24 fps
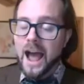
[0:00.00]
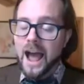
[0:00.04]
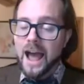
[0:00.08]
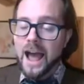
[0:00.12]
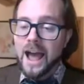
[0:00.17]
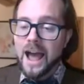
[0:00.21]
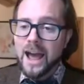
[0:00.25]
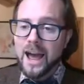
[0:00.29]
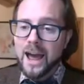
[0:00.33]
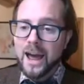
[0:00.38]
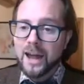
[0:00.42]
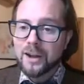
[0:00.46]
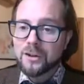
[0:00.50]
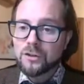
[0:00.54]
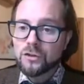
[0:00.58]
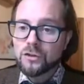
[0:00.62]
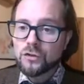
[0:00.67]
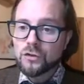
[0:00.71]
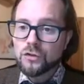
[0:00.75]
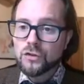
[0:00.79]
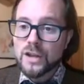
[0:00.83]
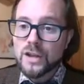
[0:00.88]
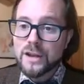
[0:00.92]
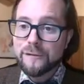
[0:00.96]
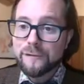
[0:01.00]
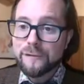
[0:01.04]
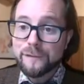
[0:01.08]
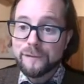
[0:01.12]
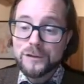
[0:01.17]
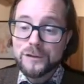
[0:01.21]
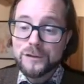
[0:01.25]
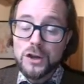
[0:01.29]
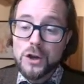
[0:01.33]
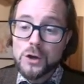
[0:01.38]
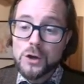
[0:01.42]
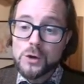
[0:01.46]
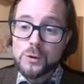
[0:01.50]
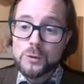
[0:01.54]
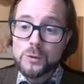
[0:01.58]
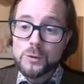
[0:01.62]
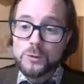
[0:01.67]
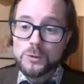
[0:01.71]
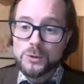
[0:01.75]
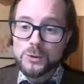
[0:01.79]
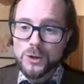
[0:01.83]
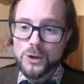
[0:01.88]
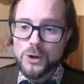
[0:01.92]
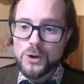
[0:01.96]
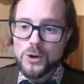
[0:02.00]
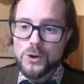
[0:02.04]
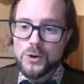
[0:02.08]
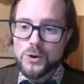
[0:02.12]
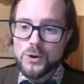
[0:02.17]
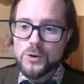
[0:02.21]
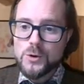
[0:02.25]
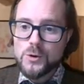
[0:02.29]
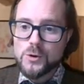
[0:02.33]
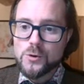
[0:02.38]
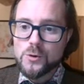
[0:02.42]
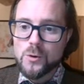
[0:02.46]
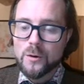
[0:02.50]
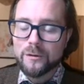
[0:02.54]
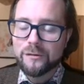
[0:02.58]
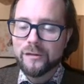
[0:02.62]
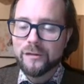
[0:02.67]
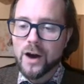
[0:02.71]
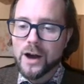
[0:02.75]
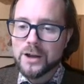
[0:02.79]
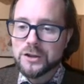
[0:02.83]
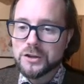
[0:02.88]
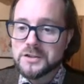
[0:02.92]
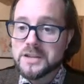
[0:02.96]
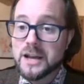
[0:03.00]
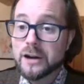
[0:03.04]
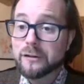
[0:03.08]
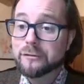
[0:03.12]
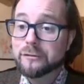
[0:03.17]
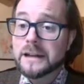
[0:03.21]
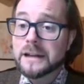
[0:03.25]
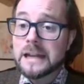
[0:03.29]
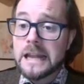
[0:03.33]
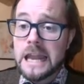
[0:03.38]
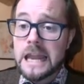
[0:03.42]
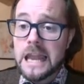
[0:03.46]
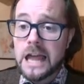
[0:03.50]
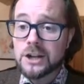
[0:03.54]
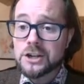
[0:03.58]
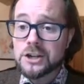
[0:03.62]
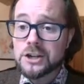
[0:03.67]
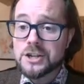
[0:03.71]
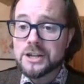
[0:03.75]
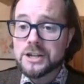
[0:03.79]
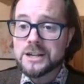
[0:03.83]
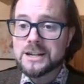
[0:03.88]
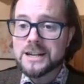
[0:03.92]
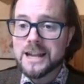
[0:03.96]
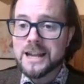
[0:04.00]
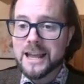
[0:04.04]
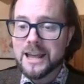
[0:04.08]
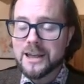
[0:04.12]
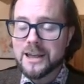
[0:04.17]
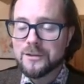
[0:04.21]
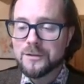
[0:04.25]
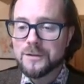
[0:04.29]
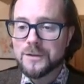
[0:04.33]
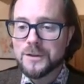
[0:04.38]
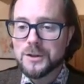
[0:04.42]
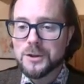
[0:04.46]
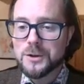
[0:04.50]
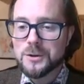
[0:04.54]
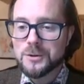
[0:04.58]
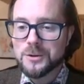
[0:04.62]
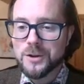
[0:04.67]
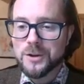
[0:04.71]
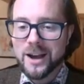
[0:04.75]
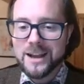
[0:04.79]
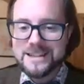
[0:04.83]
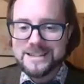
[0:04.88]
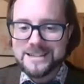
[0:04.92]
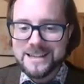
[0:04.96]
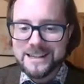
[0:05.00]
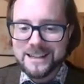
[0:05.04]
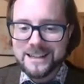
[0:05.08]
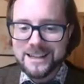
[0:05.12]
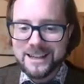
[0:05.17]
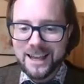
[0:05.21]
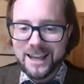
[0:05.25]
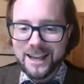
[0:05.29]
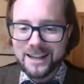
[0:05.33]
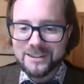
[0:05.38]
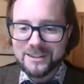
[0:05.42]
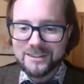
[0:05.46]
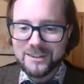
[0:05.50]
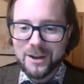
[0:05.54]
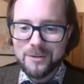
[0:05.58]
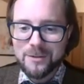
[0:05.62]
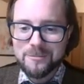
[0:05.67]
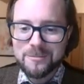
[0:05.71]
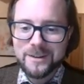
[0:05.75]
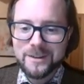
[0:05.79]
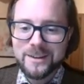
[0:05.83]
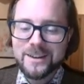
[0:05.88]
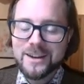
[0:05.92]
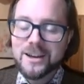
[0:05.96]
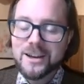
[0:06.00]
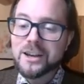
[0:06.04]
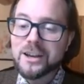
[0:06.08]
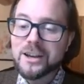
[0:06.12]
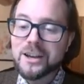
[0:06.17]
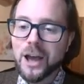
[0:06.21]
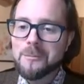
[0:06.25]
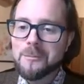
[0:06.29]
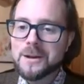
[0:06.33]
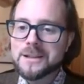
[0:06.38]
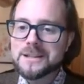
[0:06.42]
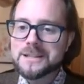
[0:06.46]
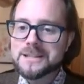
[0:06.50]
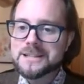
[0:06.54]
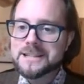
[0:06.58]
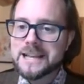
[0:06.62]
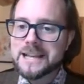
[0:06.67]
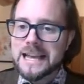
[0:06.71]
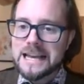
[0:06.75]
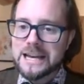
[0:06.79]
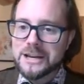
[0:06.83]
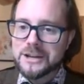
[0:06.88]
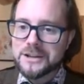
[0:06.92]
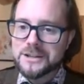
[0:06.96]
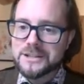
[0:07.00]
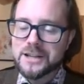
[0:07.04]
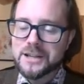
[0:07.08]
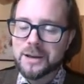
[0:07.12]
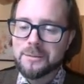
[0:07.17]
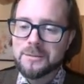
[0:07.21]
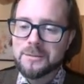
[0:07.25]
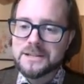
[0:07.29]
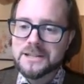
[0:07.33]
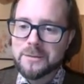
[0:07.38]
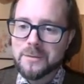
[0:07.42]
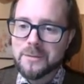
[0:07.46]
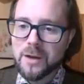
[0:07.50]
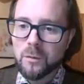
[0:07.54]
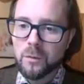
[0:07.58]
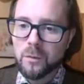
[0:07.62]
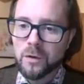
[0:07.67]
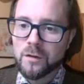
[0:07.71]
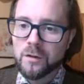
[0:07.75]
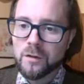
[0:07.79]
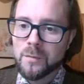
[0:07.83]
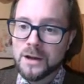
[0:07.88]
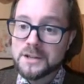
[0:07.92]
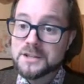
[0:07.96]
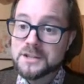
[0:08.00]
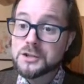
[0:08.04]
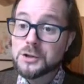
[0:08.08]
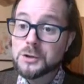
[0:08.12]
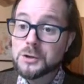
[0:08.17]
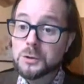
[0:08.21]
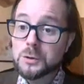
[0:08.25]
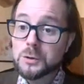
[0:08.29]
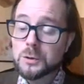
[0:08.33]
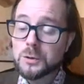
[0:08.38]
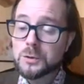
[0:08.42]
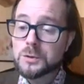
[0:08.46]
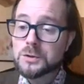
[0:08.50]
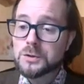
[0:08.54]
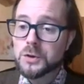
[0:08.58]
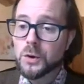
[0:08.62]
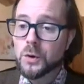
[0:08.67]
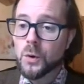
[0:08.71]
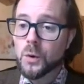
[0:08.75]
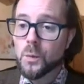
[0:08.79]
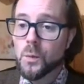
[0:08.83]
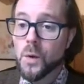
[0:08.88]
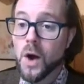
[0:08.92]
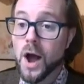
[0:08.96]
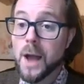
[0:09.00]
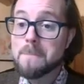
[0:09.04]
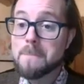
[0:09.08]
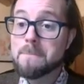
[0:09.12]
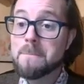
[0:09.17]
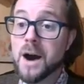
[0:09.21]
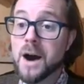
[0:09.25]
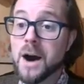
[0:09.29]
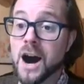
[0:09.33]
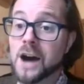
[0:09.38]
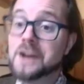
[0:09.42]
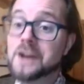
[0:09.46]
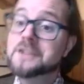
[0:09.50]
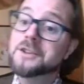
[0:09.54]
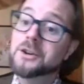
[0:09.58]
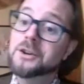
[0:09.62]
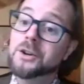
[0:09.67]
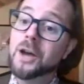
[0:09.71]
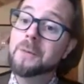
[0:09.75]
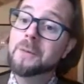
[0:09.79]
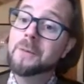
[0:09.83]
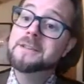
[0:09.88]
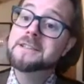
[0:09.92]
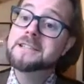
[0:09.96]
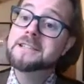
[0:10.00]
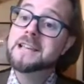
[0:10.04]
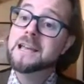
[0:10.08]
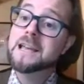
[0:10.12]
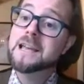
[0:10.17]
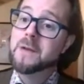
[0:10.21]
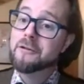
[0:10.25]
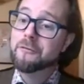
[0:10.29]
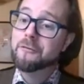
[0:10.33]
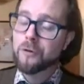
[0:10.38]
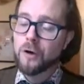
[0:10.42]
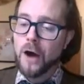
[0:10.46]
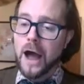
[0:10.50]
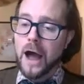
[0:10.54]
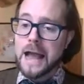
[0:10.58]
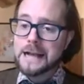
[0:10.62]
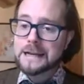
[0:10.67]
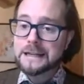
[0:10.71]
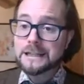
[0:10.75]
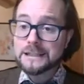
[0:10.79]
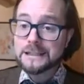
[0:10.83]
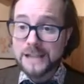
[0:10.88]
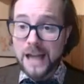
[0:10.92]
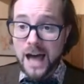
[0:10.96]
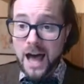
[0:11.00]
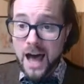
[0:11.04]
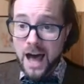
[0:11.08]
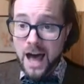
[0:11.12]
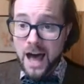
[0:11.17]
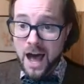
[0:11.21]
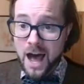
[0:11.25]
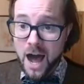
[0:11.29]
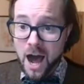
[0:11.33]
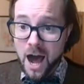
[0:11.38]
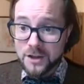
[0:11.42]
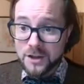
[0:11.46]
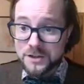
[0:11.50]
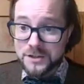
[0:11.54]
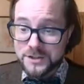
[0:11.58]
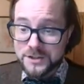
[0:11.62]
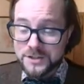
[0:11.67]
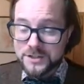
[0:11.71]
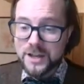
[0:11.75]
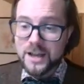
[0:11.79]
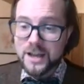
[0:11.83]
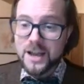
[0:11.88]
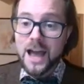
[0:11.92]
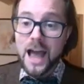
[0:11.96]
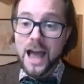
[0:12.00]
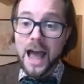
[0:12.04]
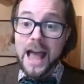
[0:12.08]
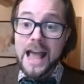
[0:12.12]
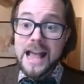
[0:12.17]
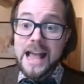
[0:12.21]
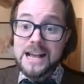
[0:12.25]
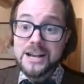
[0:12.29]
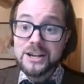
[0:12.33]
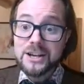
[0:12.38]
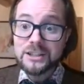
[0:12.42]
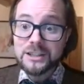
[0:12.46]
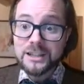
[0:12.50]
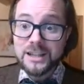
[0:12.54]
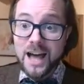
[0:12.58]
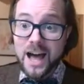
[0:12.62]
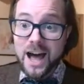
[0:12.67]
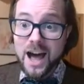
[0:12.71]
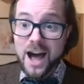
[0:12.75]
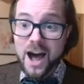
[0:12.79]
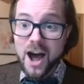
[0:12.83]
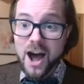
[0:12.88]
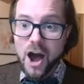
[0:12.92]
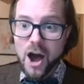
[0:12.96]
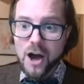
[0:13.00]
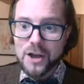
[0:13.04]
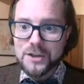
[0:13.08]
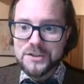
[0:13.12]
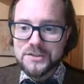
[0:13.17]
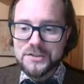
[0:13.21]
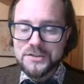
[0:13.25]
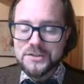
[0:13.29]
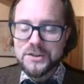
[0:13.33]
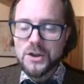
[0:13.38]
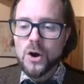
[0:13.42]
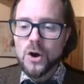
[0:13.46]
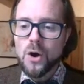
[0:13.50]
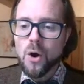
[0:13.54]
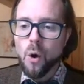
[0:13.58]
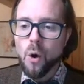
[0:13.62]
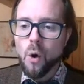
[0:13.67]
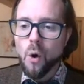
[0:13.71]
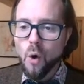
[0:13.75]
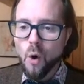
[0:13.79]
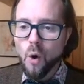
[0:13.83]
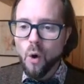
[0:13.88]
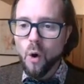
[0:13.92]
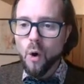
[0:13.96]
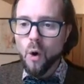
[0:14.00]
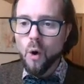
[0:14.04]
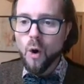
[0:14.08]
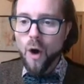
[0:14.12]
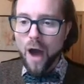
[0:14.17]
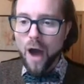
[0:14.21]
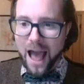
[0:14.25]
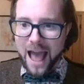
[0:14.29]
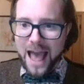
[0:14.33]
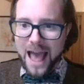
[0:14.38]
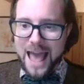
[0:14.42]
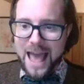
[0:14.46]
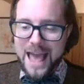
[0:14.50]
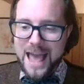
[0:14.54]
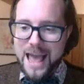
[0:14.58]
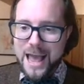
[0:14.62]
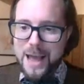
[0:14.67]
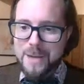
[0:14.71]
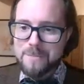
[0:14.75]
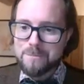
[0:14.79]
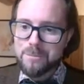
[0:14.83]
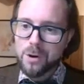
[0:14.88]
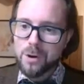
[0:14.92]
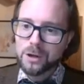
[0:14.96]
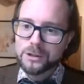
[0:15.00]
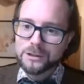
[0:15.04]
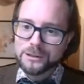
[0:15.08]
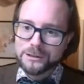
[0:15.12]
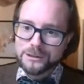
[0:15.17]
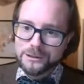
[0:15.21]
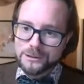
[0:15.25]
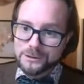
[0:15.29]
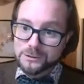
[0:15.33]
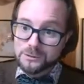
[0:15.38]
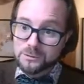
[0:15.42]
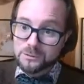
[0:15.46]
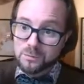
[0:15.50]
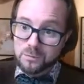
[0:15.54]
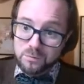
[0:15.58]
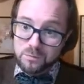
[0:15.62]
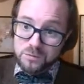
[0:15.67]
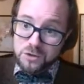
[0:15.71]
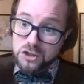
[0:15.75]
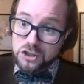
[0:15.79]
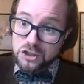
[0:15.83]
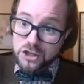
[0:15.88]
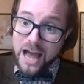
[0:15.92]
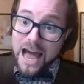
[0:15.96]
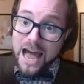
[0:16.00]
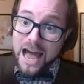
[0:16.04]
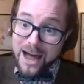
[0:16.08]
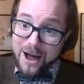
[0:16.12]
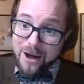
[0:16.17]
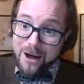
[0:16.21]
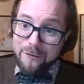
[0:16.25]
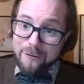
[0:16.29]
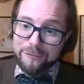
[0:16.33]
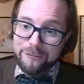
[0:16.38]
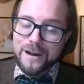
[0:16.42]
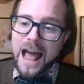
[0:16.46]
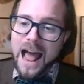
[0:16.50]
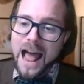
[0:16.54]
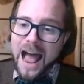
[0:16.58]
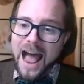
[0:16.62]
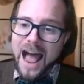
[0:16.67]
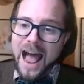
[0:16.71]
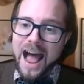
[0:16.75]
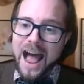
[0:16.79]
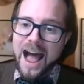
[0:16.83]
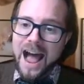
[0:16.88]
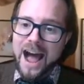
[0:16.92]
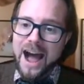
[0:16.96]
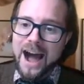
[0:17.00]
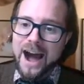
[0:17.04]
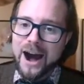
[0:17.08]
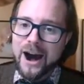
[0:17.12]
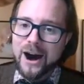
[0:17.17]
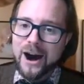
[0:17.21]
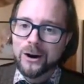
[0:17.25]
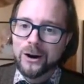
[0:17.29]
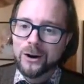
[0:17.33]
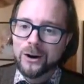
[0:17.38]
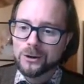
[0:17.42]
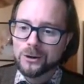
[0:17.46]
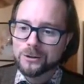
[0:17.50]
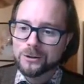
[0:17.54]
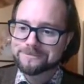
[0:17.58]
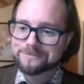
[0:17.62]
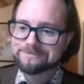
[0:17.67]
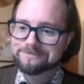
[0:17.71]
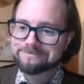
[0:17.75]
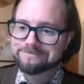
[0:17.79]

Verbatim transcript: And if you do find yourself in London, in the United Kingdom, come and see us. Come and see me at one of my schools or wine bar. So come and see me for a class, a glass, or a bottle. Ciao for now.